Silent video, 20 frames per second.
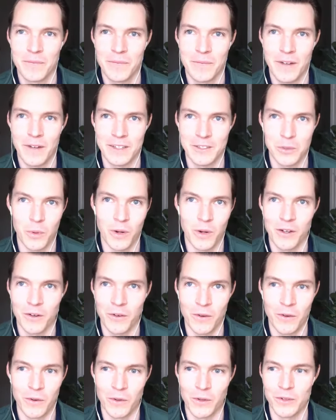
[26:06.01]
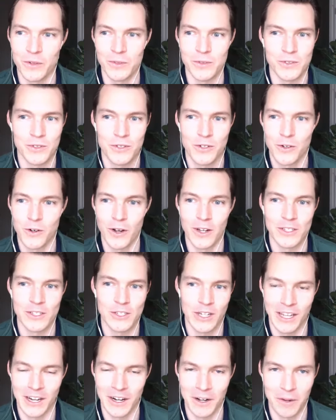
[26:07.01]
a 20 year old who's
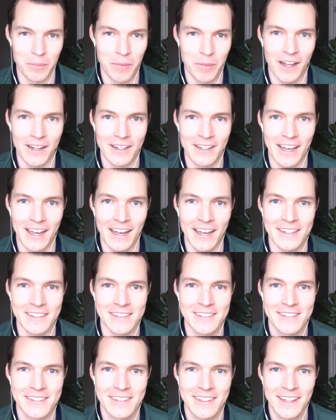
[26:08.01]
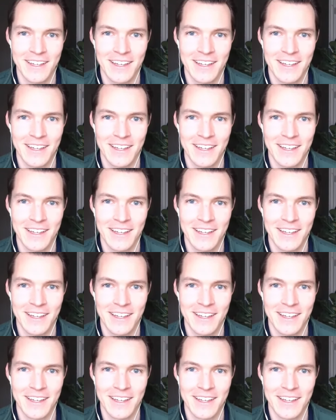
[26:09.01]
crushing it on podcasts.